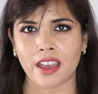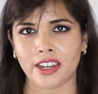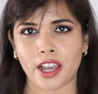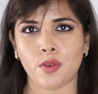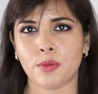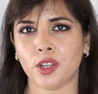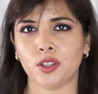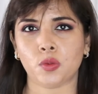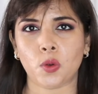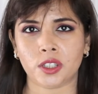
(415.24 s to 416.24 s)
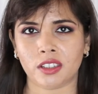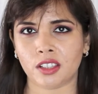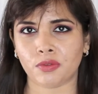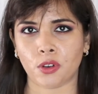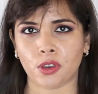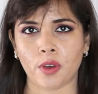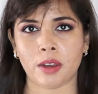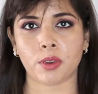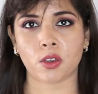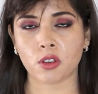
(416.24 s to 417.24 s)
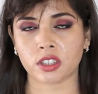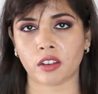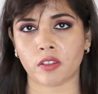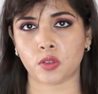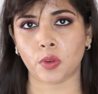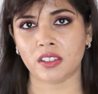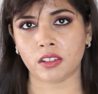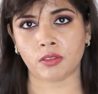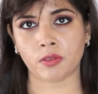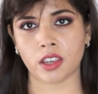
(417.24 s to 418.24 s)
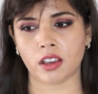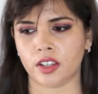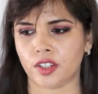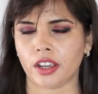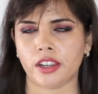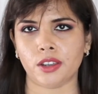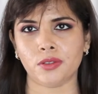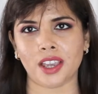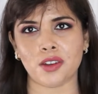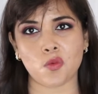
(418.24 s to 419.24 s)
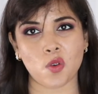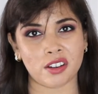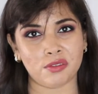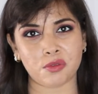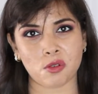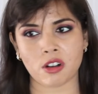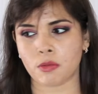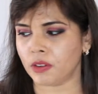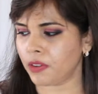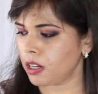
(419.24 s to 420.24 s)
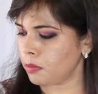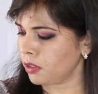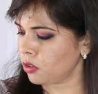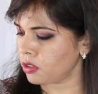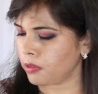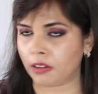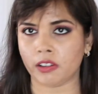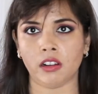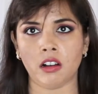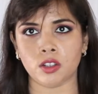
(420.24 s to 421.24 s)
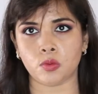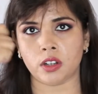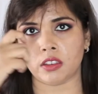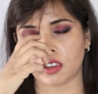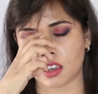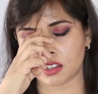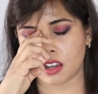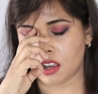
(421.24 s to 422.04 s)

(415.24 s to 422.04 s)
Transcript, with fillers: Now I'm going to swatch these for you. And because there are 23 eyeshadows and one forearm available, not a very large one at that,